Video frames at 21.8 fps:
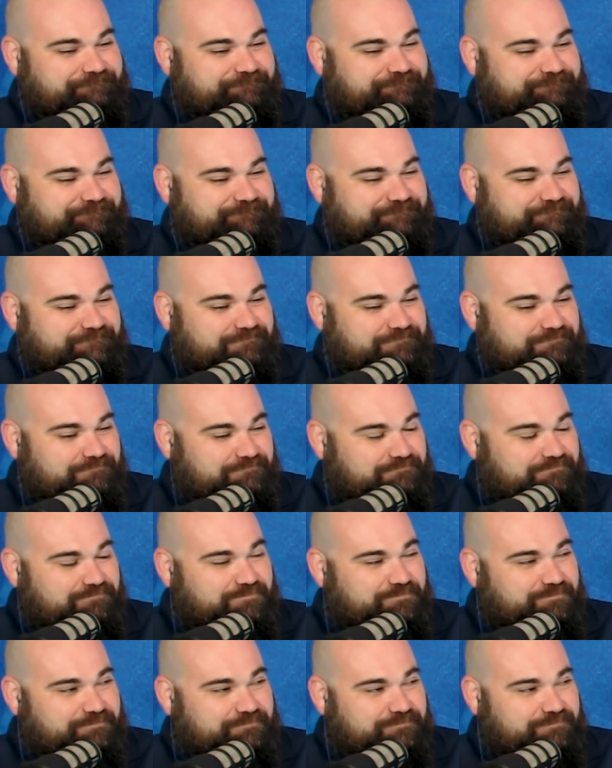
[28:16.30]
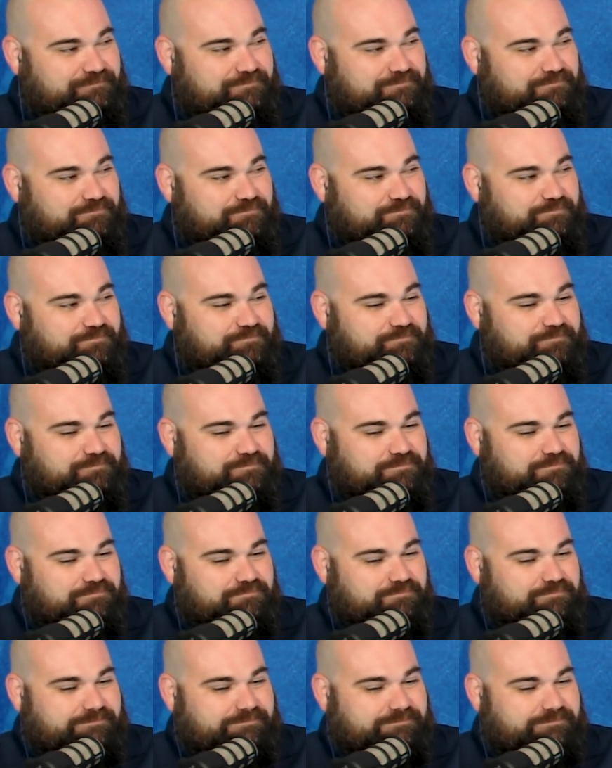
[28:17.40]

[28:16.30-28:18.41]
(silent)